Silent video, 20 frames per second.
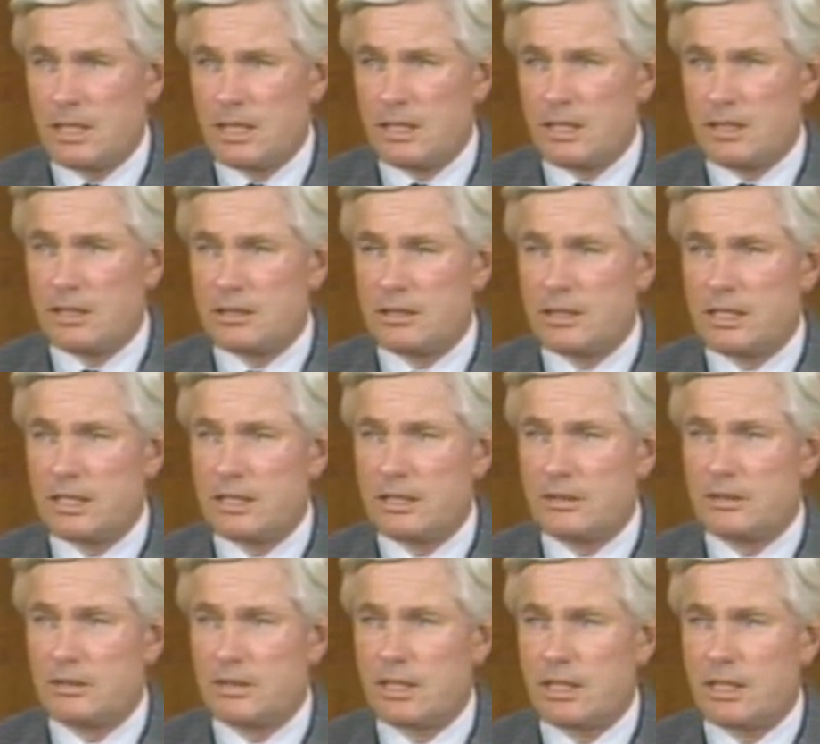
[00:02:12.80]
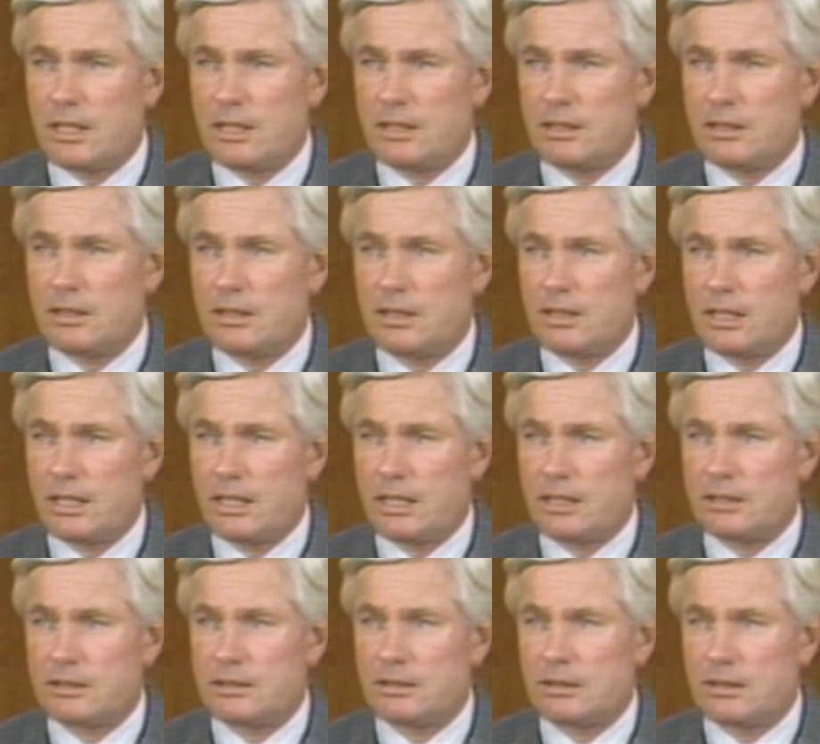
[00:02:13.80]
and on the other hand,
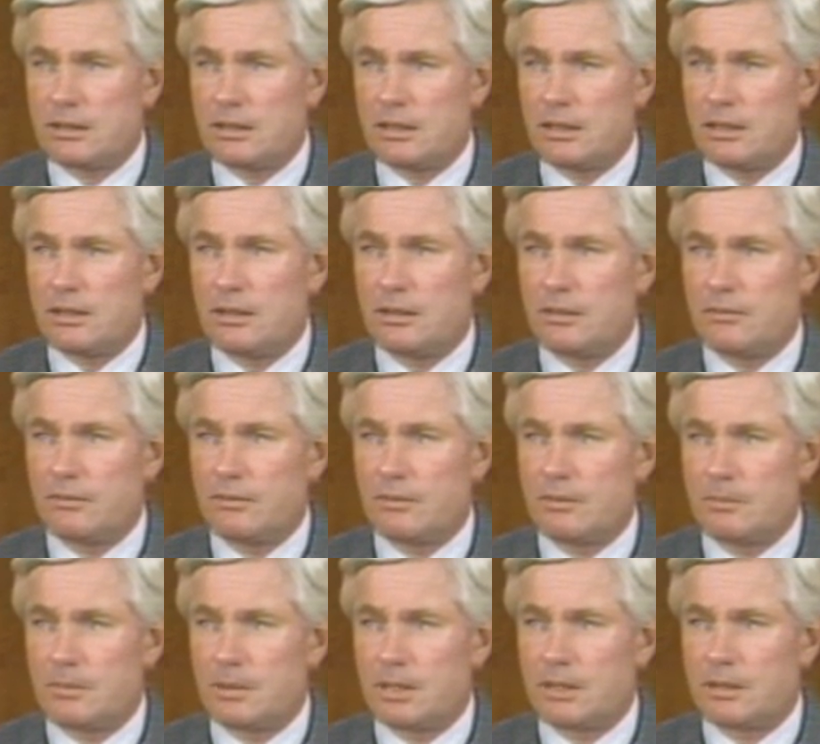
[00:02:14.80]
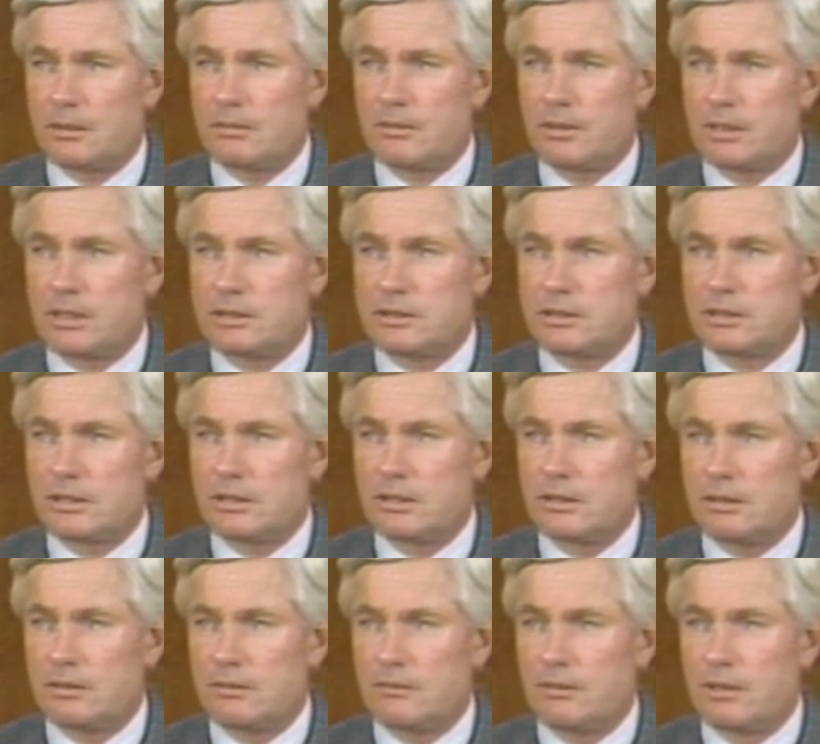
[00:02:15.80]
that of the progress
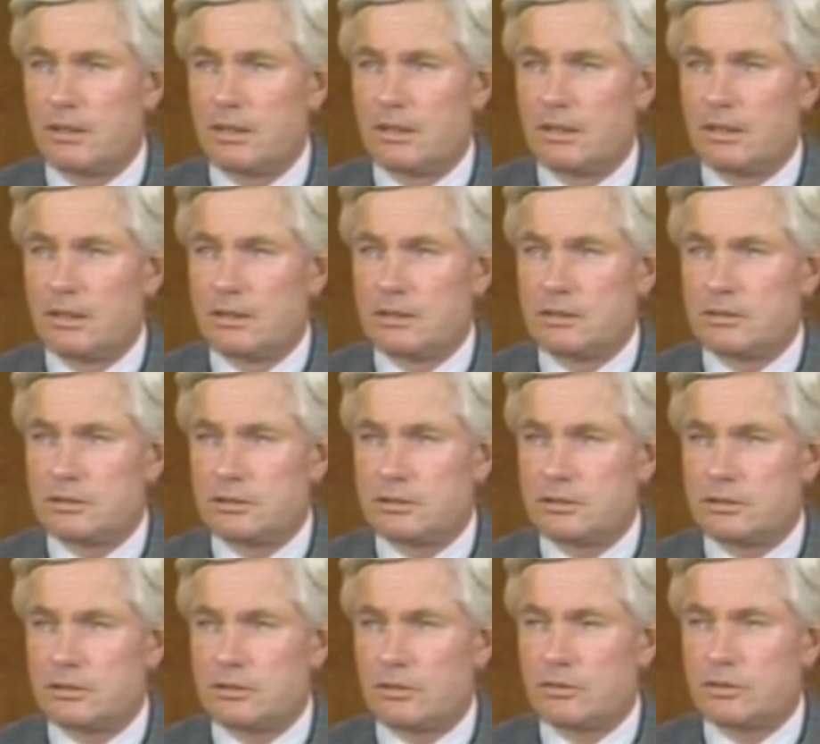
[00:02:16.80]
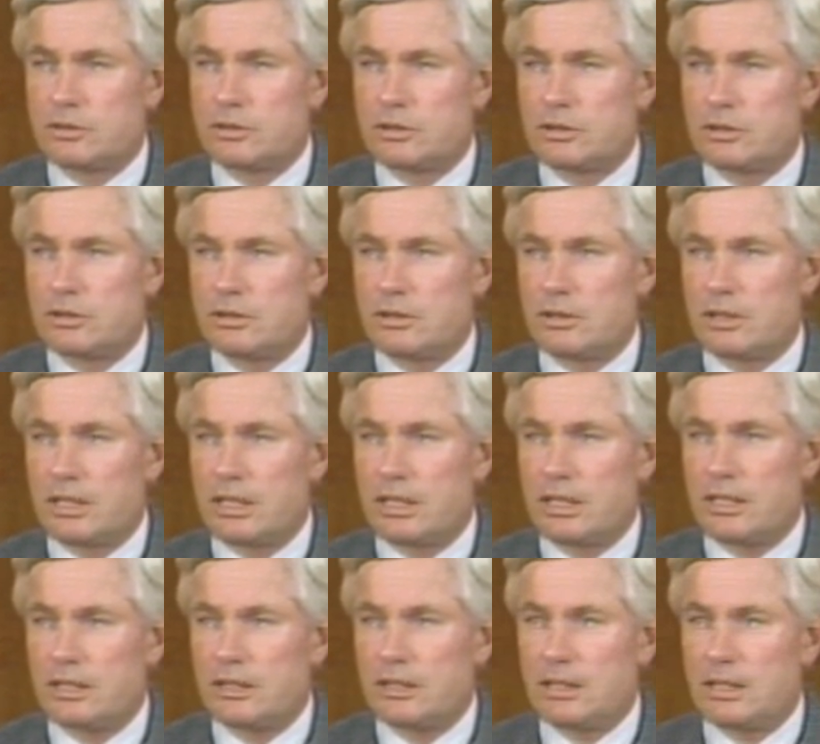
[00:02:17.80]
of social
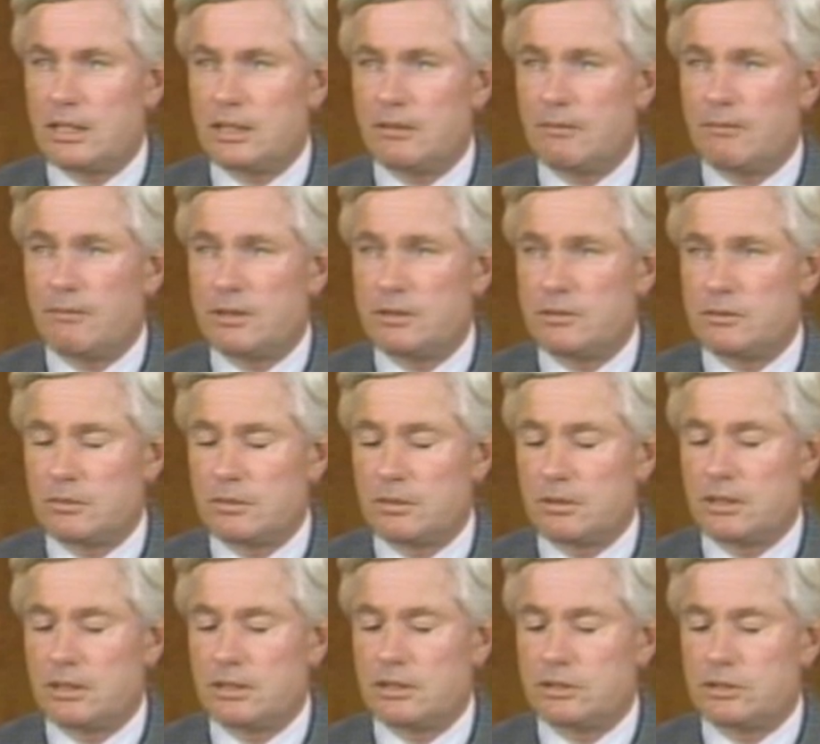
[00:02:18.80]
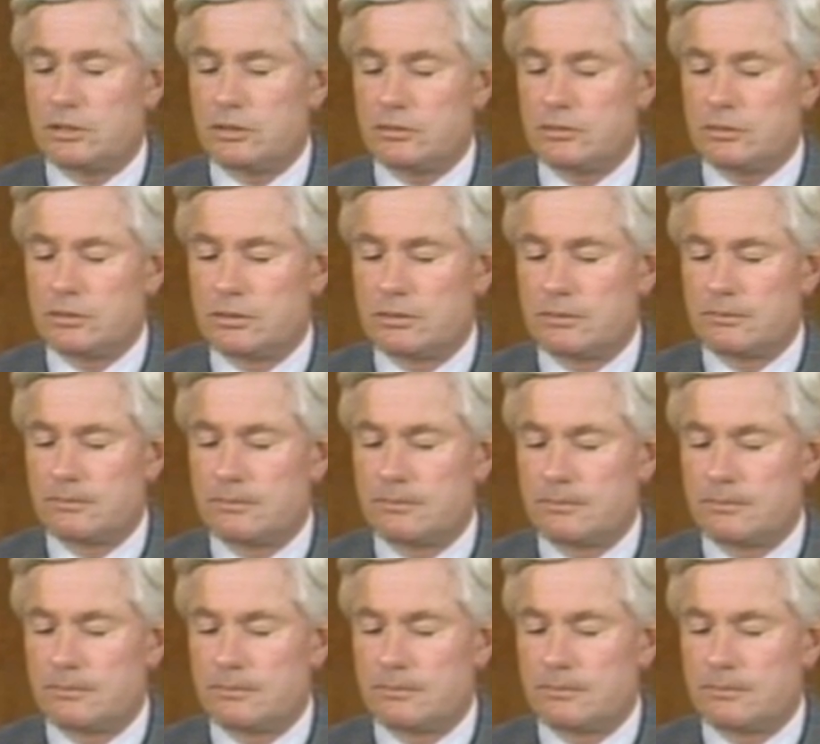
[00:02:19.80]
and individual issues.